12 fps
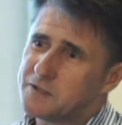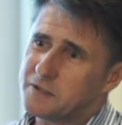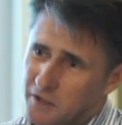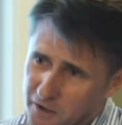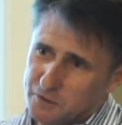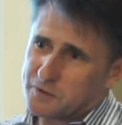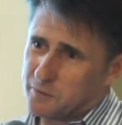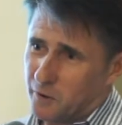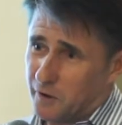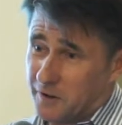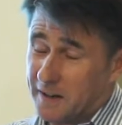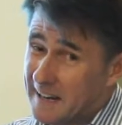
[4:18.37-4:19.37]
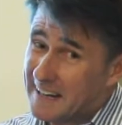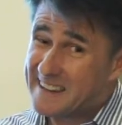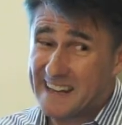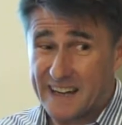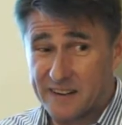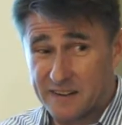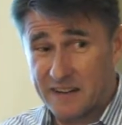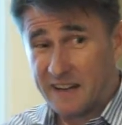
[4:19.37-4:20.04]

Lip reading: to go to Wharton. And in the end,